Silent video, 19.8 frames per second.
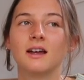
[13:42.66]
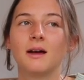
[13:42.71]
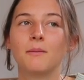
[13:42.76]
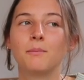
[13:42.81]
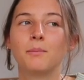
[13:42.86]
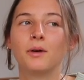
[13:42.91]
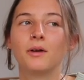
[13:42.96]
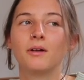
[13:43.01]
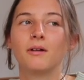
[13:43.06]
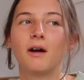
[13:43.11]

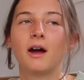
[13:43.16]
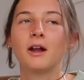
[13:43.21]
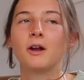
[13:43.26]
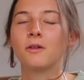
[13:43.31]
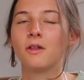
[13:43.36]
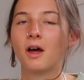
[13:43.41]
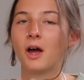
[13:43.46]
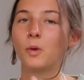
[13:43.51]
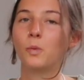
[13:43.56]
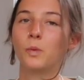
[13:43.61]
But I
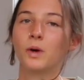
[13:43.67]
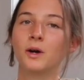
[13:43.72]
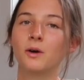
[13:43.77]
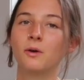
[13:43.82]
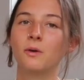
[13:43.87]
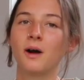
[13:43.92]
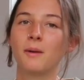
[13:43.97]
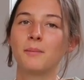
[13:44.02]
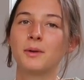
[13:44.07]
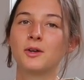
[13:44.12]
know that I
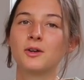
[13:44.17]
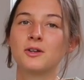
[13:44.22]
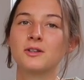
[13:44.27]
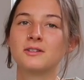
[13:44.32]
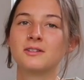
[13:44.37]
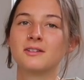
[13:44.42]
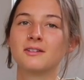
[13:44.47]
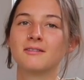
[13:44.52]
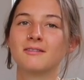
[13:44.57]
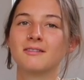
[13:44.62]
will,
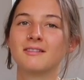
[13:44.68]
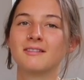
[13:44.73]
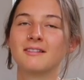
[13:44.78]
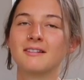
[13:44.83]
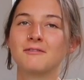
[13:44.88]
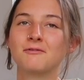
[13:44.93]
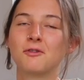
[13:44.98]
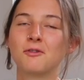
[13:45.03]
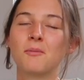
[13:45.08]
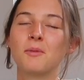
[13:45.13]
because
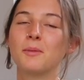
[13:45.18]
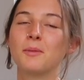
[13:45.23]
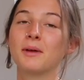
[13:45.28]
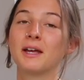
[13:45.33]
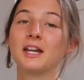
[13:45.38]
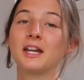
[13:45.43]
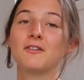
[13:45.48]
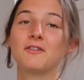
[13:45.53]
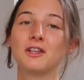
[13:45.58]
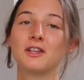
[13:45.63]
from the
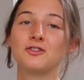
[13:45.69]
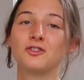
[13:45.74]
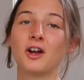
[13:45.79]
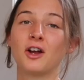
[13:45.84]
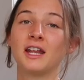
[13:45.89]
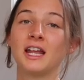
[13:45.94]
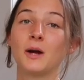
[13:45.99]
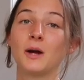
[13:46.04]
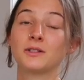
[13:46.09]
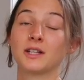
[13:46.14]
beginning of this
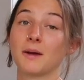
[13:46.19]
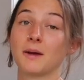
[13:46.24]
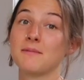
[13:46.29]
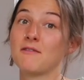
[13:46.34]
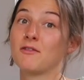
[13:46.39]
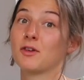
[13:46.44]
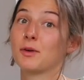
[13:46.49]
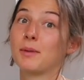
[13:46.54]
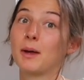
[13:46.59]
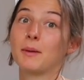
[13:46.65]
journey, I was like, I'm
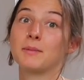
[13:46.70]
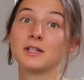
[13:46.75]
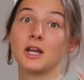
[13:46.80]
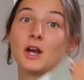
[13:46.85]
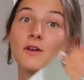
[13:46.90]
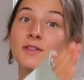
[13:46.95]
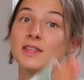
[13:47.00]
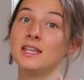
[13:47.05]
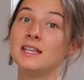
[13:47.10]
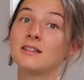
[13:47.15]
never going to be able to
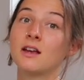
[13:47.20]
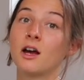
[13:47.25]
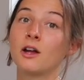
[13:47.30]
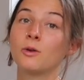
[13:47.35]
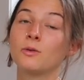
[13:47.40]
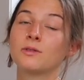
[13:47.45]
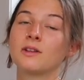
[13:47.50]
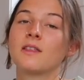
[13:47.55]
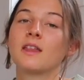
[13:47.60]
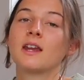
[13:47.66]
get over these
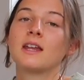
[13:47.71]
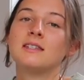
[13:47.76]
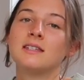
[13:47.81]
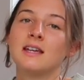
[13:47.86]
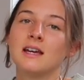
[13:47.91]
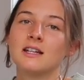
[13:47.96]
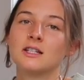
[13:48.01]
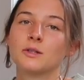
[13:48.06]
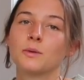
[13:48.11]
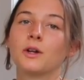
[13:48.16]
hurdles, and then I
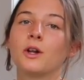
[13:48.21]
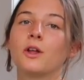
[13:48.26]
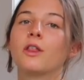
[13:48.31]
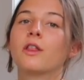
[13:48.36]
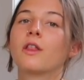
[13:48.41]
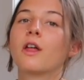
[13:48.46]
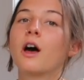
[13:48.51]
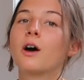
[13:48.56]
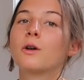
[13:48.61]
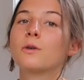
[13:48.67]
did. So I know that
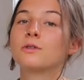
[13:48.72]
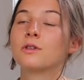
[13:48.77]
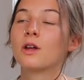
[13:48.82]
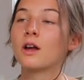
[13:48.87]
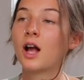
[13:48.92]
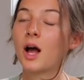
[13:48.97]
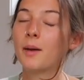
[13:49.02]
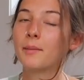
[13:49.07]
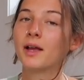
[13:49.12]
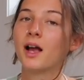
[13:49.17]
the hurdles that are
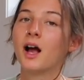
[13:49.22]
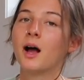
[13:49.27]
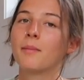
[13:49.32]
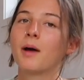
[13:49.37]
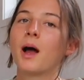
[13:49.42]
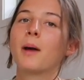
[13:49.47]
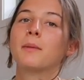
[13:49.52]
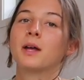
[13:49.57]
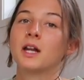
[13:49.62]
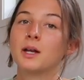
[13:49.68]
coming up,
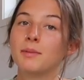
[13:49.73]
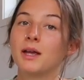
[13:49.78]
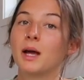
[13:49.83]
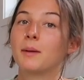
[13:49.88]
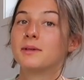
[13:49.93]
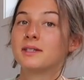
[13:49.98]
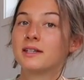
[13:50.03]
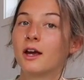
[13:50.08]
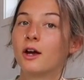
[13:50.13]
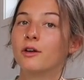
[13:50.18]
I'm going to be
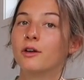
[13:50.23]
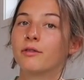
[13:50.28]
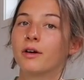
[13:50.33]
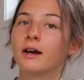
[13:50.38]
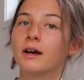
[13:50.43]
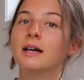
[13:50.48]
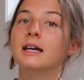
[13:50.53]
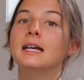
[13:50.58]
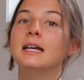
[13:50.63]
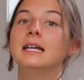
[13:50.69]
able to get
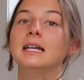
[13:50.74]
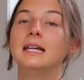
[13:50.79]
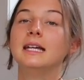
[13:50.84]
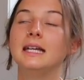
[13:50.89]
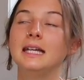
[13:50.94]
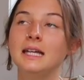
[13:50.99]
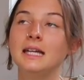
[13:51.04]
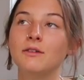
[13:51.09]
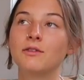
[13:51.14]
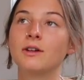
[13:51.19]
over,
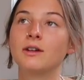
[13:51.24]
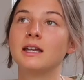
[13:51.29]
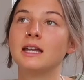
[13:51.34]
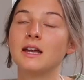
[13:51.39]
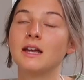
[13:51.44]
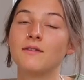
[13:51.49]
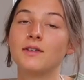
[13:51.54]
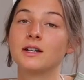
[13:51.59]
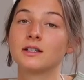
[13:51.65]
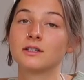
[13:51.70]
even
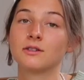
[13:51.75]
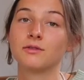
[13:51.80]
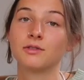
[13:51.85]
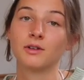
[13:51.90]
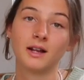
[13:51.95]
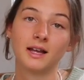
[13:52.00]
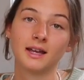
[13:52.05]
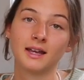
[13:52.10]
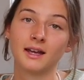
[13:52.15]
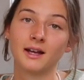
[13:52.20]
if it doesn't
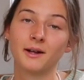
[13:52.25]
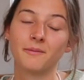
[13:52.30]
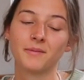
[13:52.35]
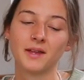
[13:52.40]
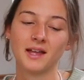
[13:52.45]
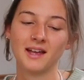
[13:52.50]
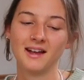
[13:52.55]
feel like it.